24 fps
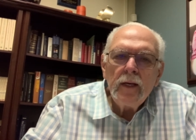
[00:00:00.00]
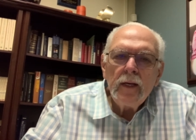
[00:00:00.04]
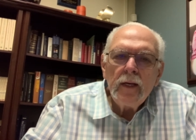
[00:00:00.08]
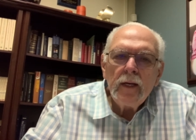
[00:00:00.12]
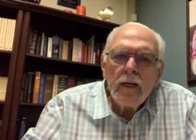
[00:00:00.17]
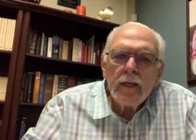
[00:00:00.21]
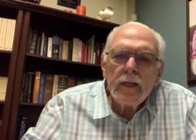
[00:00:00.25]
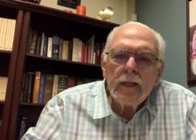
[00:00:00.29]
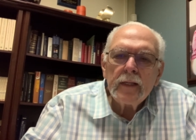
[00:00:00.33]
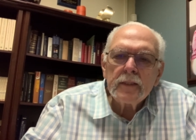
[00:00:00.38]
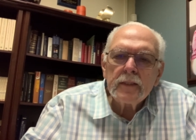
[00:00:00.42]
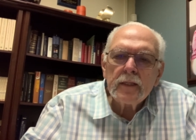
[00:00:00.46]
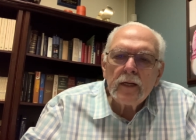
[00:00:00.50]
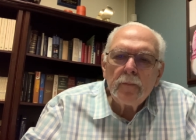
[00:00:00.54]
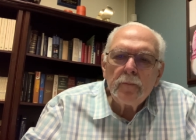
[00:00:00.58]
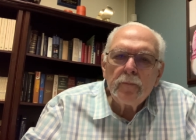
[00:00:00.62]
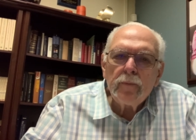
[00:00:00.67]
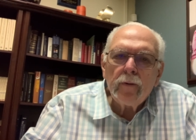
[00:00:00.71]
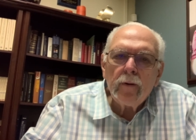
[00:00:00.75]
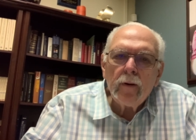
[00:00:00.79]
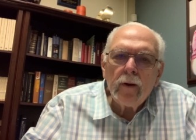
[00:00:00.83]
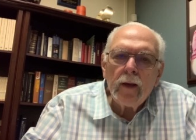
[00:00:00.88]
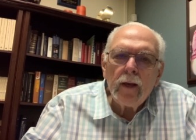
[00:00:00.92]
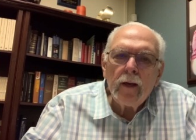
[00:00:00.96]
And as I'm
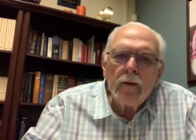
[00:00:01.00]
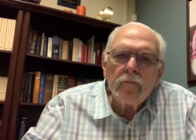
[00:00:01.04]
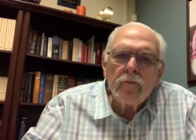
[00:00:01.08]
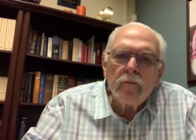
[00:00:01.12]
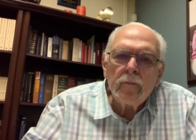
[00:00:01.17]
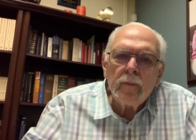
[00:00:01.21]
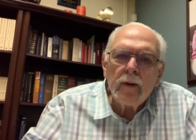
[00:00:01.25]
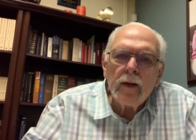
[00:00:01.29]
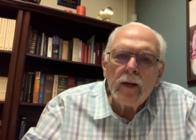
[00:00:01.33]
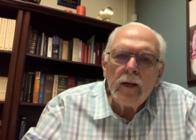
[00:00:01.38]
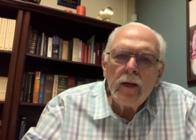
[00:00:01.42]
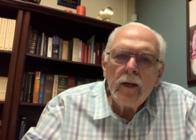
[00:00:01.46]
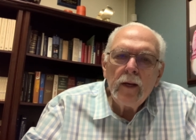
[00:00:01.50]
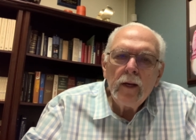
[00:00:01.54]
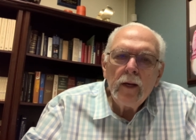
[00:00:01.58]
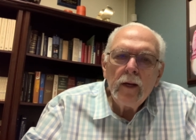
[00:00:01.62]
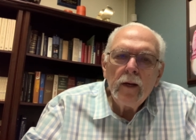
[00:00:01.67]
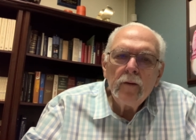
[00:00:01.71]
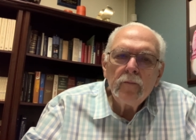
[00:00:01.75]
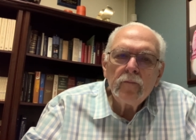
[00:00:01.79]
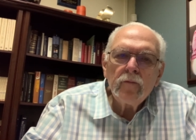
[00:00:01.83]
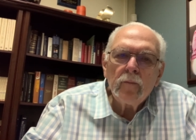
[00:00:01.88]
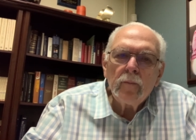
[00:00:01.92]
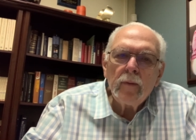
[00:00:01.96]
praying for my
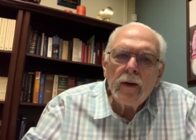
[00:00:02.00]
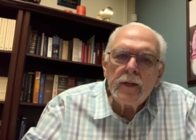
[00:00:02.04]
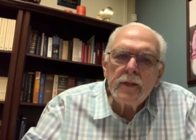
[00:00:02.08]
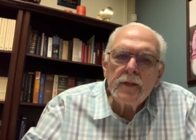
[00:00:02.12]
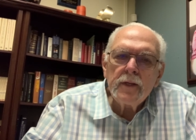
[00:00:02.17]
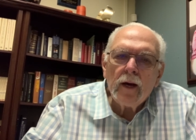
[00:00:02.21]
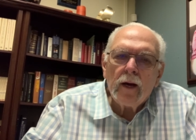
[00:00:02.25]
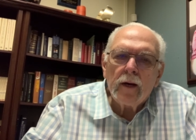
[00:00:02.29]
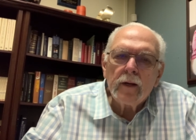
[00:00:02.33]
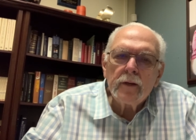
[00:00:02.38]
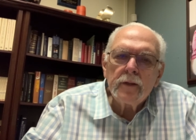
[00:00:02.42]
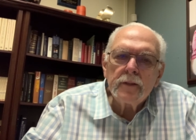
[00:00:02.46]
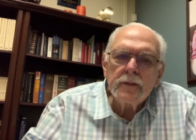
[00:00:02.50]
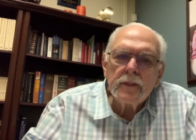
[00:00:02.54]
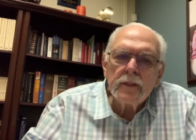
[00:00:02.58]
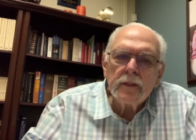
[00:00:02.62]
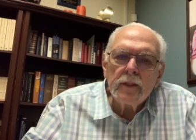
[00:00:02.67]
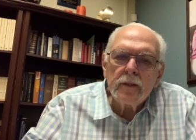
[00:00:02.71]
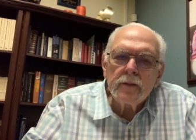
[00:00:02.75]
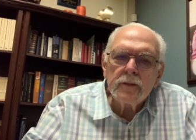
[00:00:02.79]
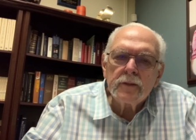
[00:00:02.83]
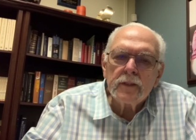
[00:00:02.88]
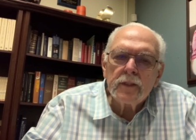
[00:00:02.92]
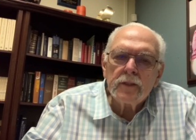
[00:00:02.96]
for my daughters in
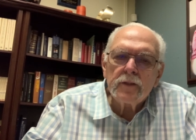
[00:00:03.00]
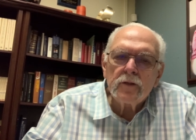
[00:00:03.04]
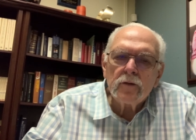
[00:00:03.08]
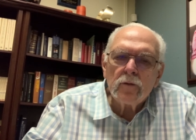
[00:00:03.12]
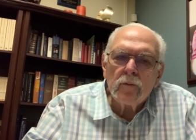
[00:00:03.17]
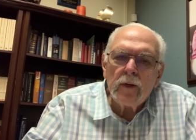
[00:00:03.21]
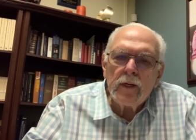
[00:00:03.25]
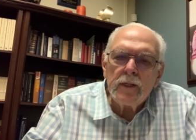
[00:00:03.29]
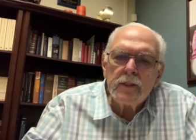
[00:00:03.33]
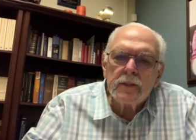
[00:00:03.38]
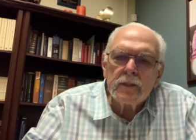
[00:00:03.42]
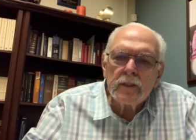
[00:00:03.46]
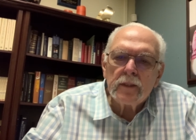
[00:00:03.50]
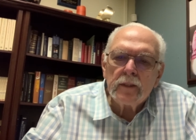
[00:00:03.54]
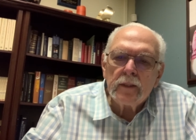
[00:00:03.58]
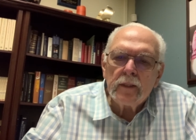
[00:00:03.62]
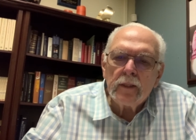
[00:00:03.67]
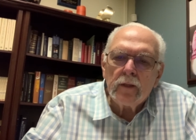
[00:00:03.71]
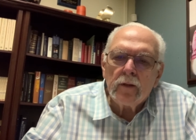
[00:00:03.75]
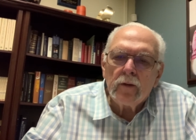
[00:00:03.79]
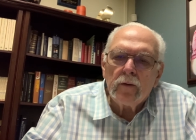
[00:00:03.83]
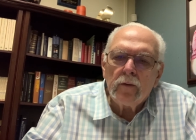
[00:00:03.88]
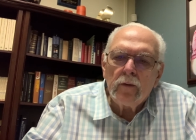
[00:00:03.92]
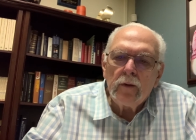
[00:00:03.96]
their situation, you
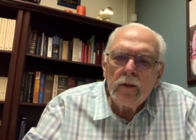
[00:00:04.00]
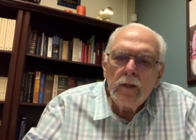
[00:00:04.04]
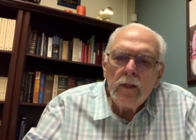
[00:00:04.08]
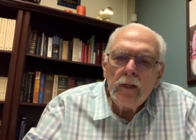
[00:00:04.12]
know,